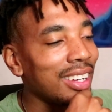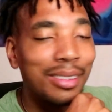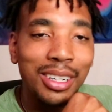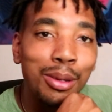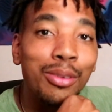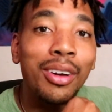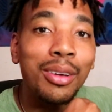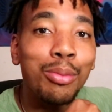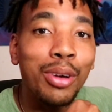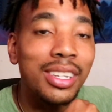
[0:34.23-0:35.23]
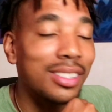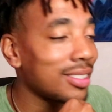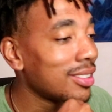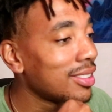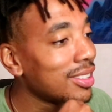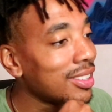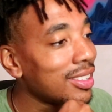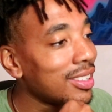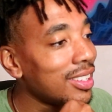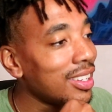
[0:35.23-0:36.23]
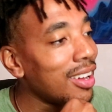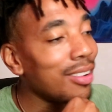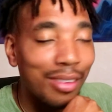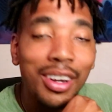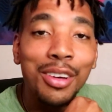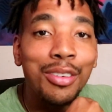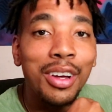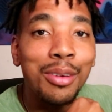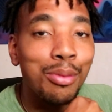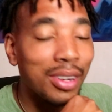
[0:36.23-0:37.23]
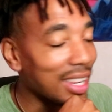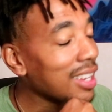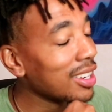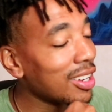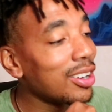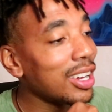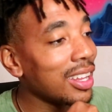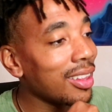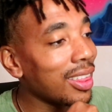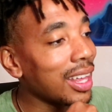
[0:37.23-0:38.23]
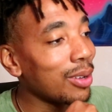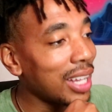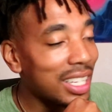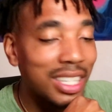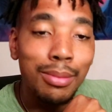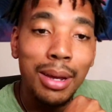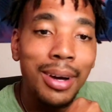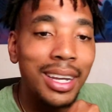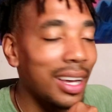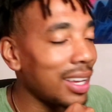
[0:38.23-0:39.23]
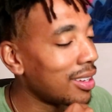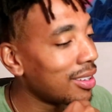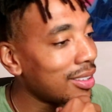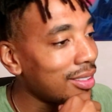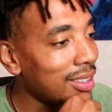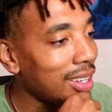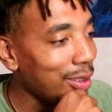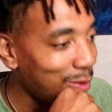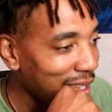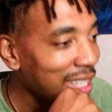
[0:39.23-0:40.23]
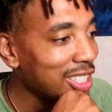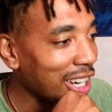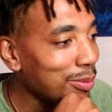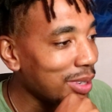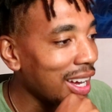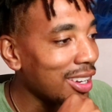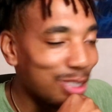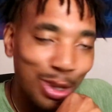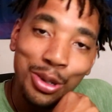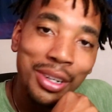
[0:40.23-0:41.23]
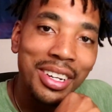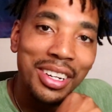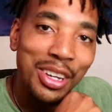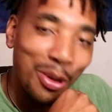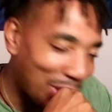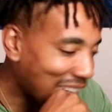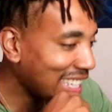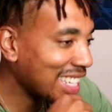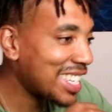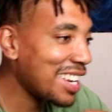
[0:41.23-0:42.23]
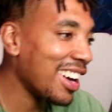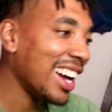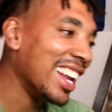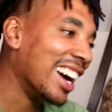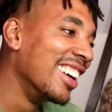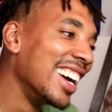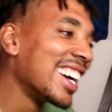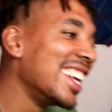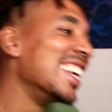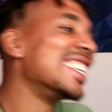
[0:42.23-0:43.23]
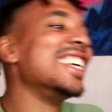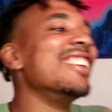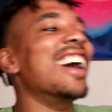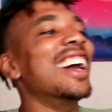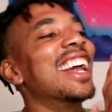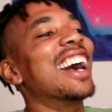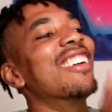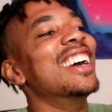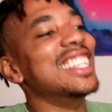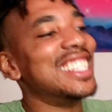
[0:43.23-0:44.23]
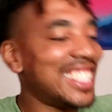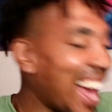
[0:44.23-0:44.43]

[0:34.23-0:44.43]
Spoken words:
I'm going to be very impressed. Very, very impressed. You know, that would actually make my night. If he did shout me out. So, we're going to see right now. We're going to see right now what he's